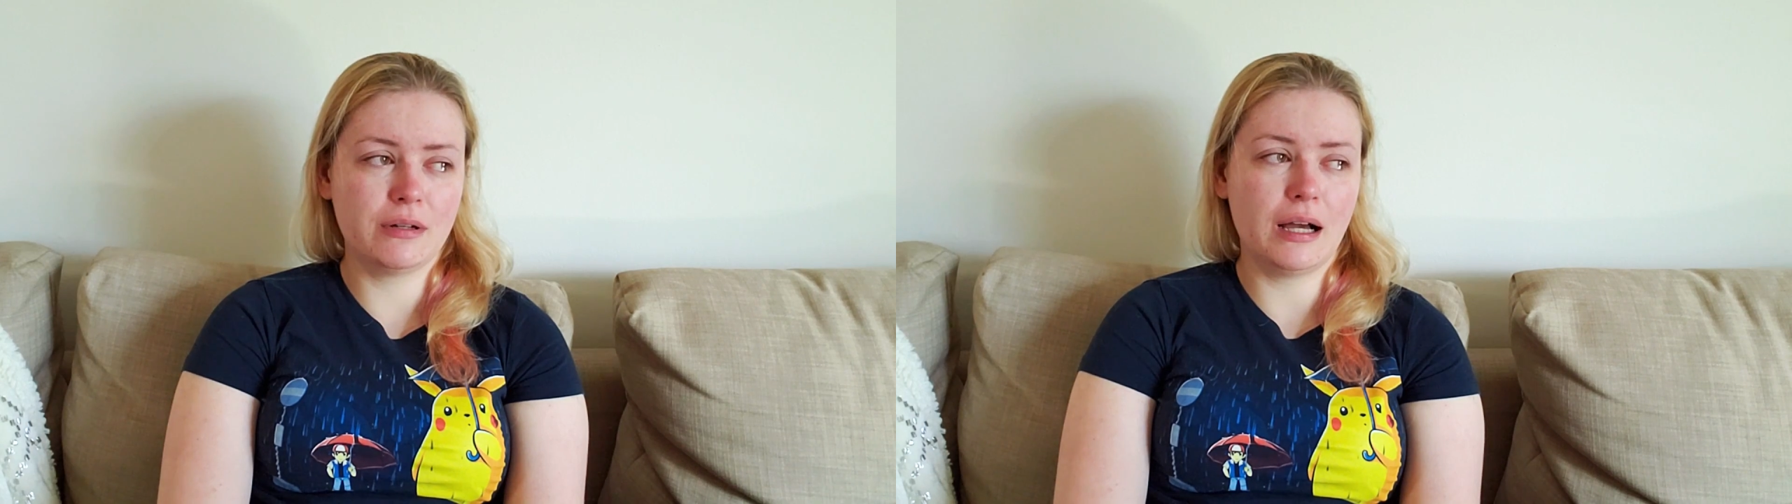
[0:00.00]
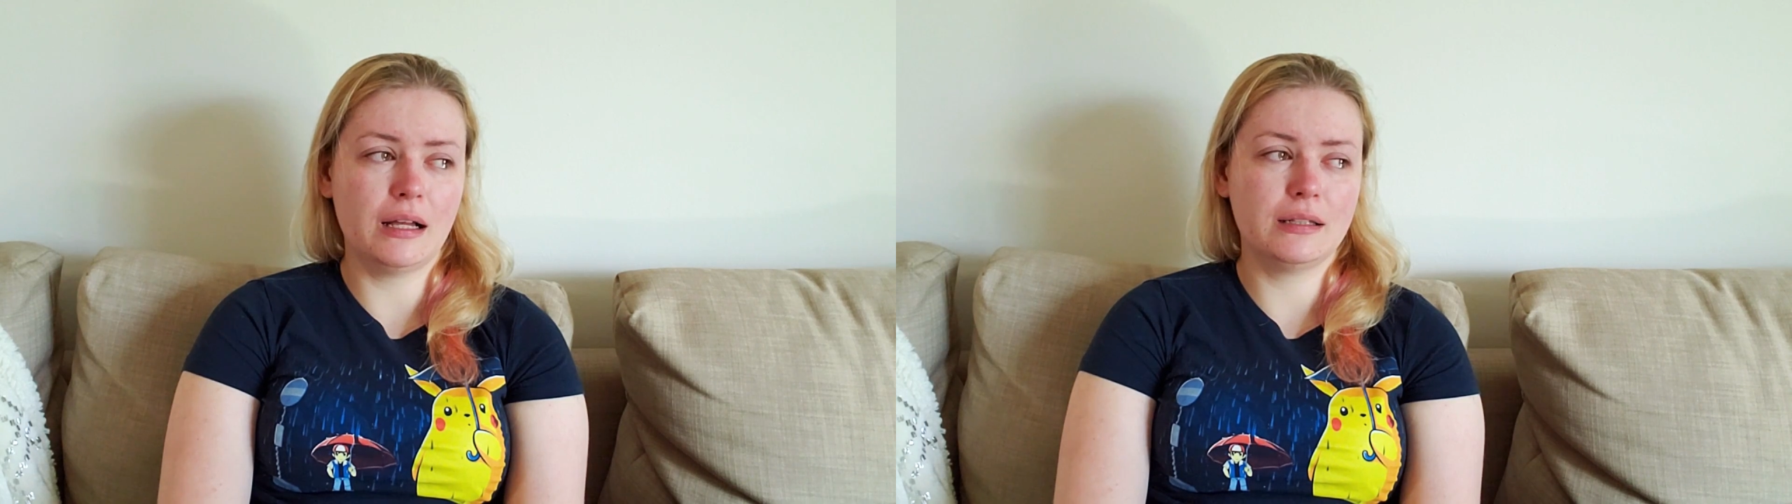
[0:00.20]

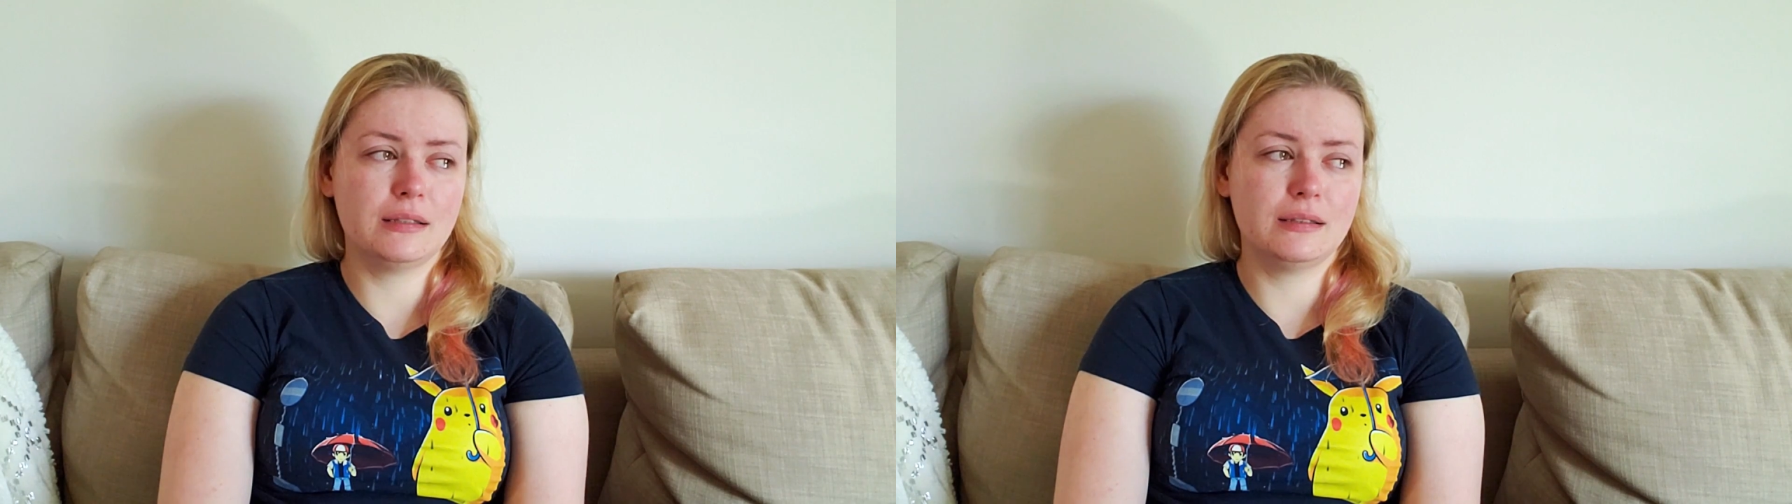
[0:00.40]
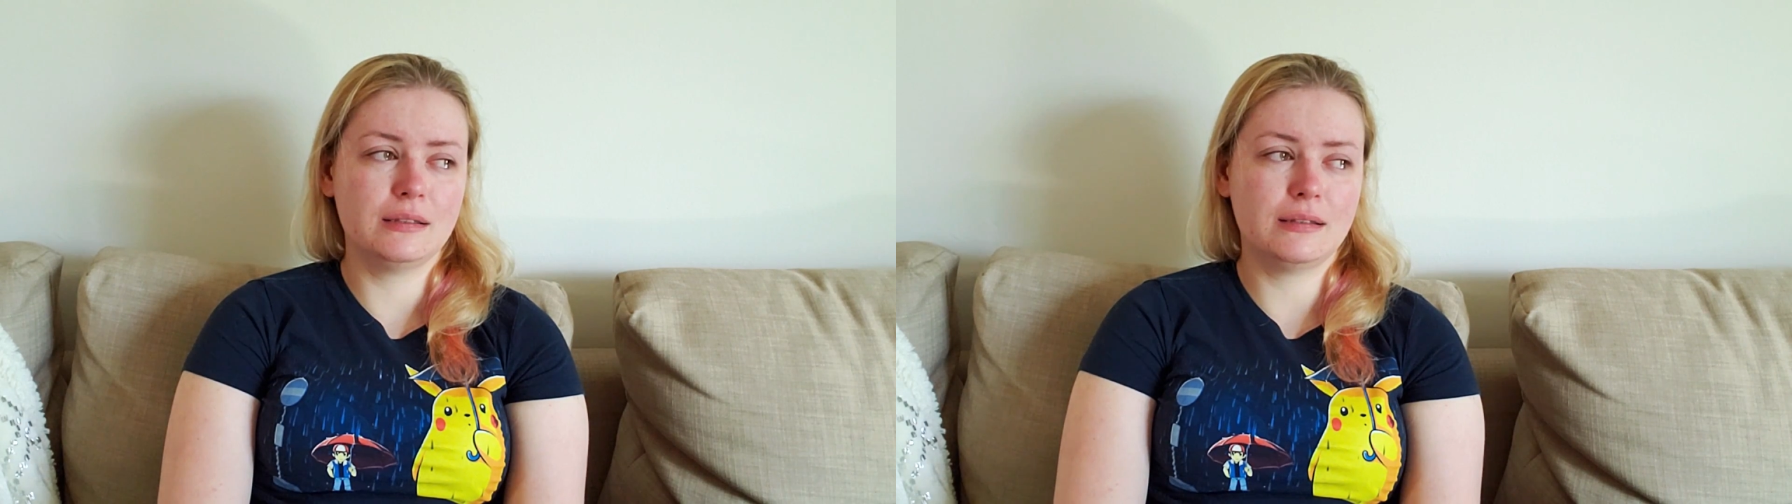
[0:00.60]
got
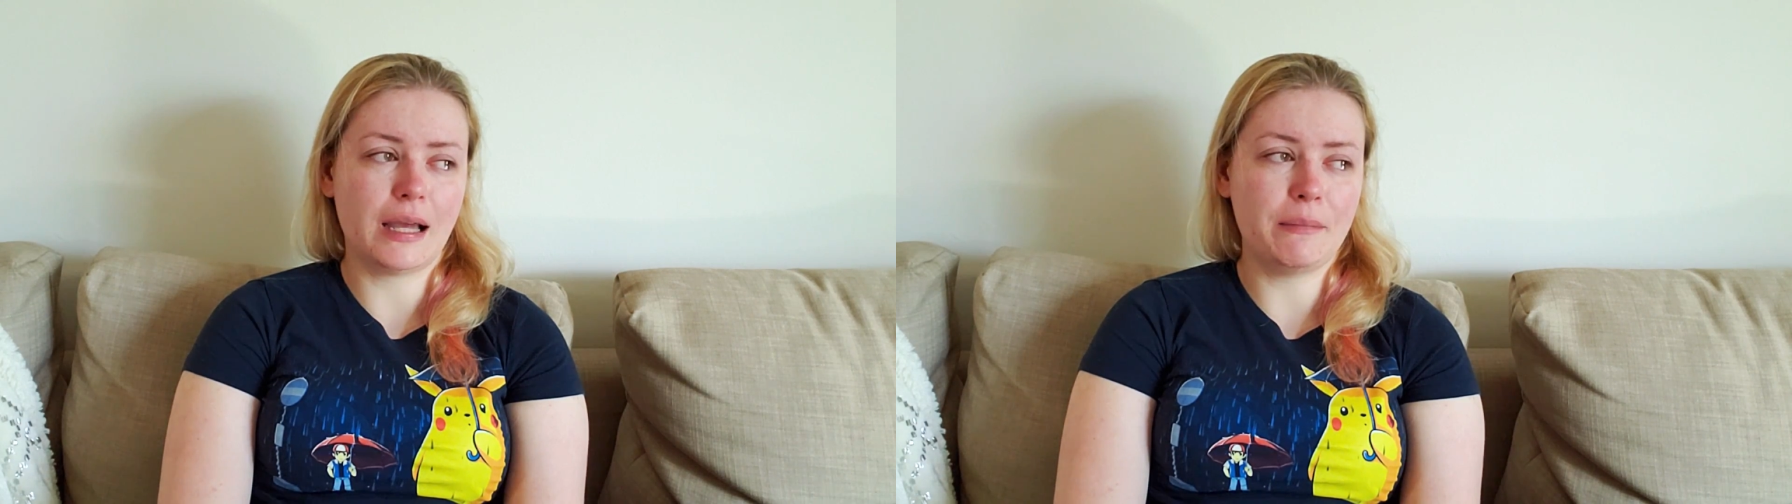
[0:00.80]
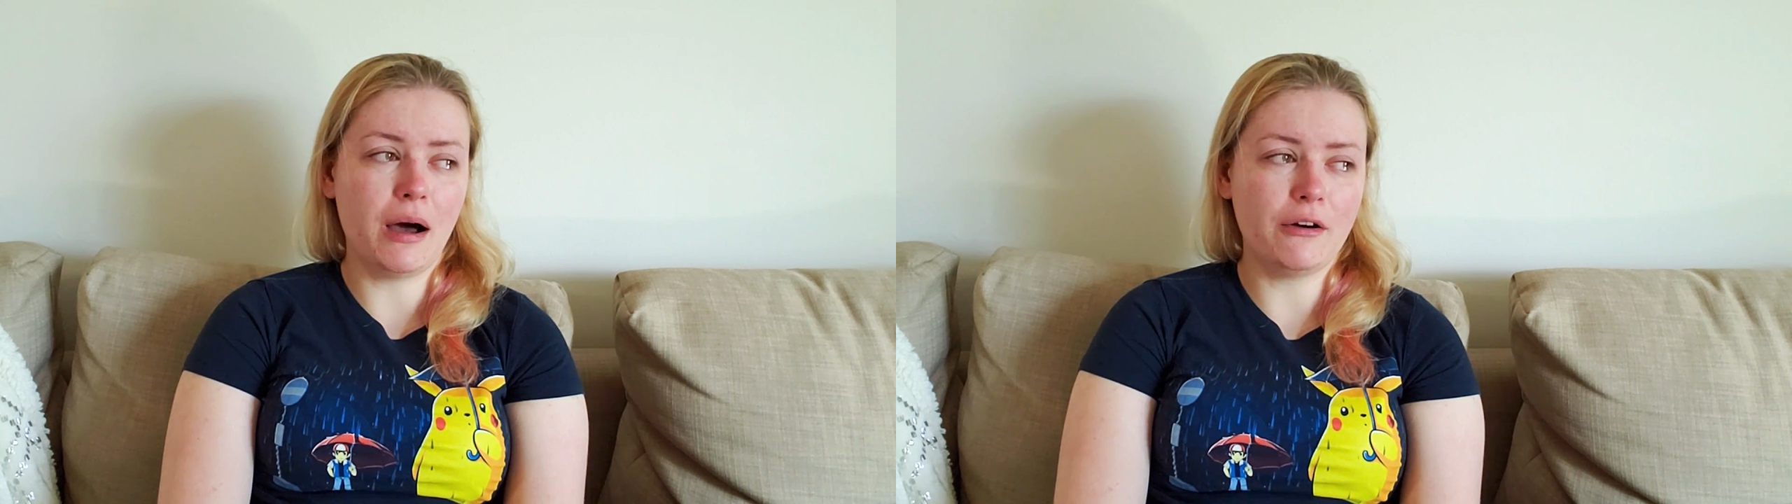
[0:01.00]

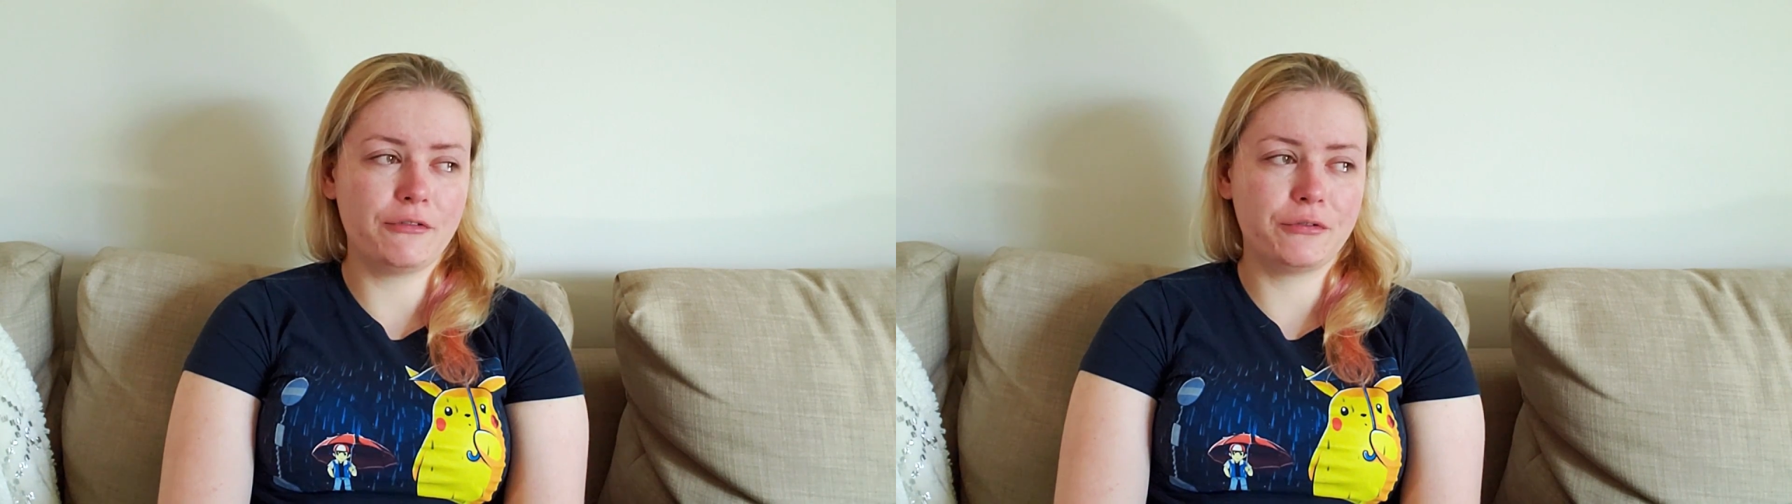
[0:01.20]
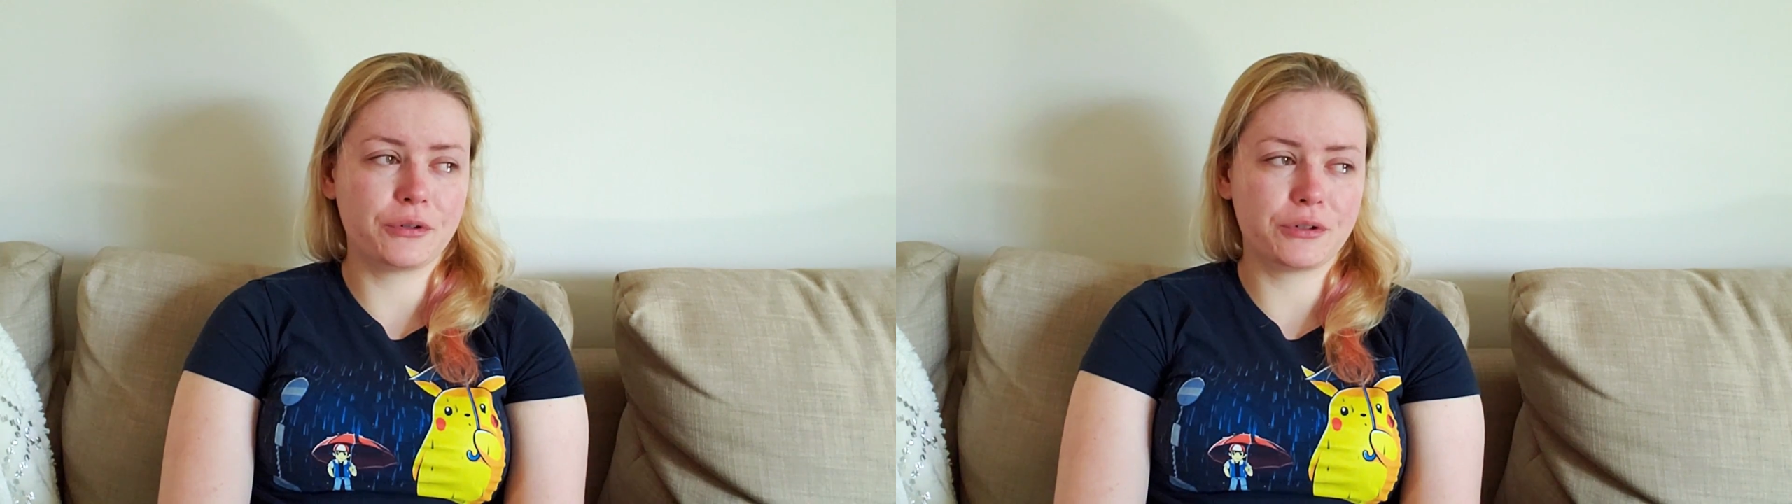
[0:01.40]
time off
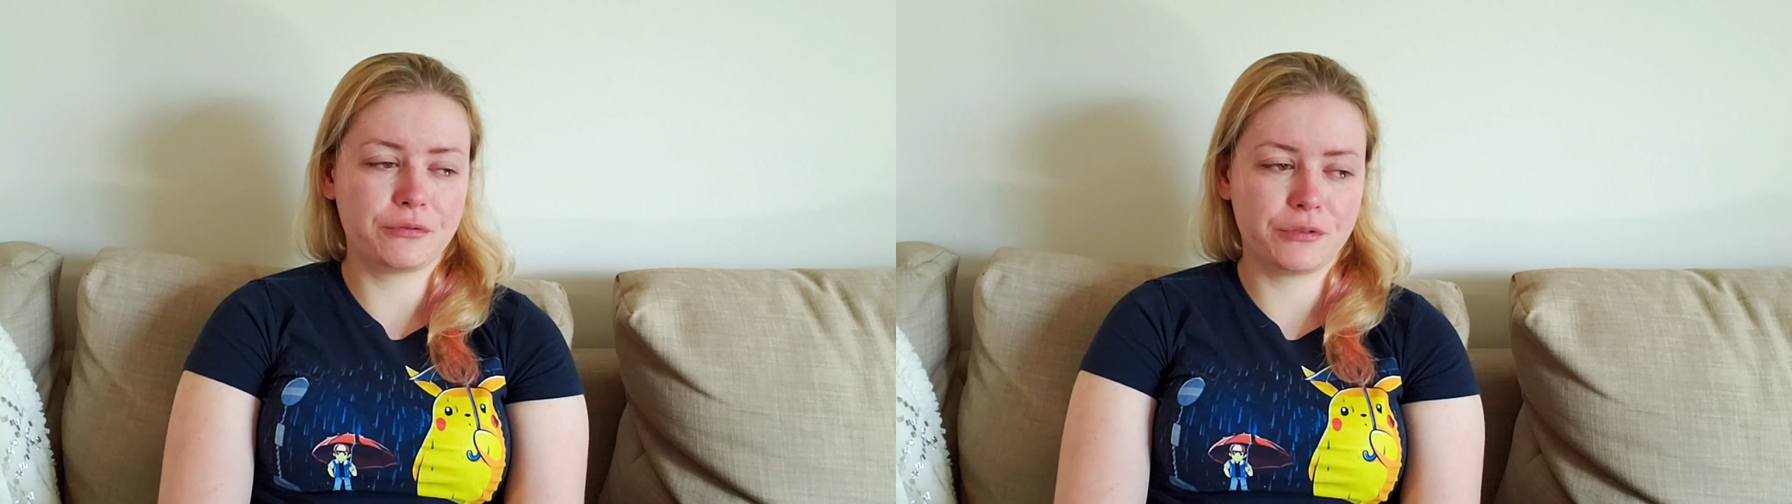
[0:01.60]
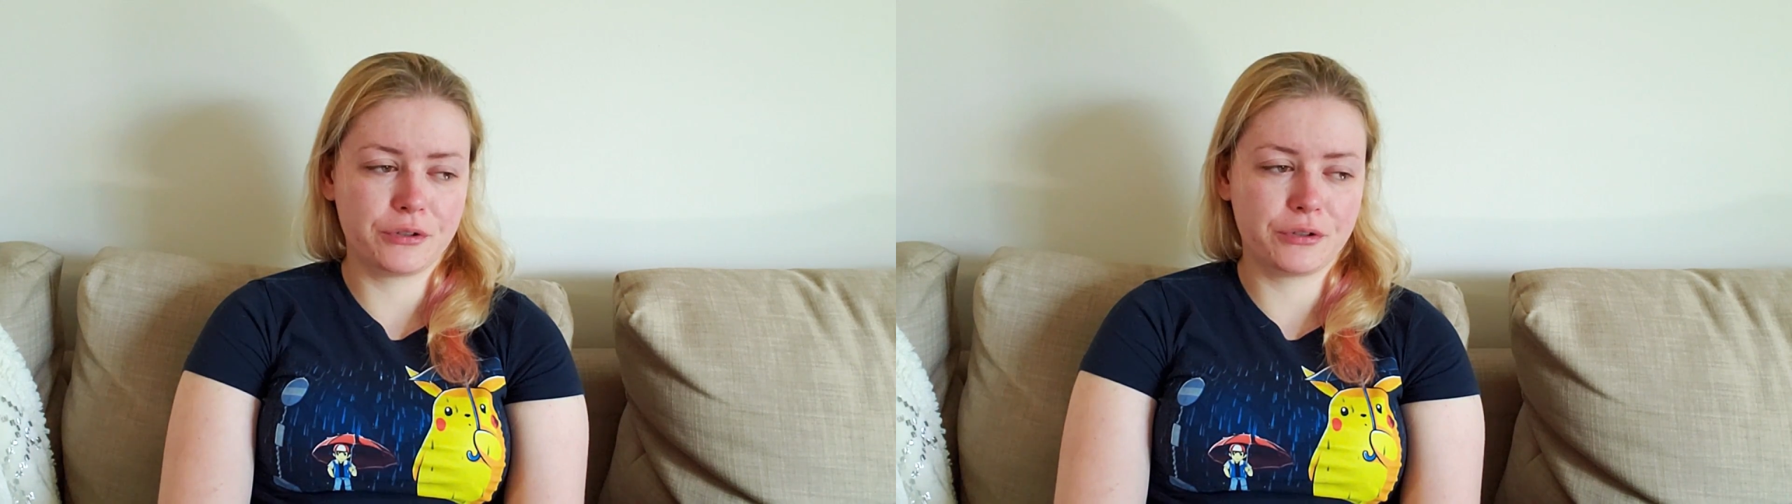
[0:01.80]
for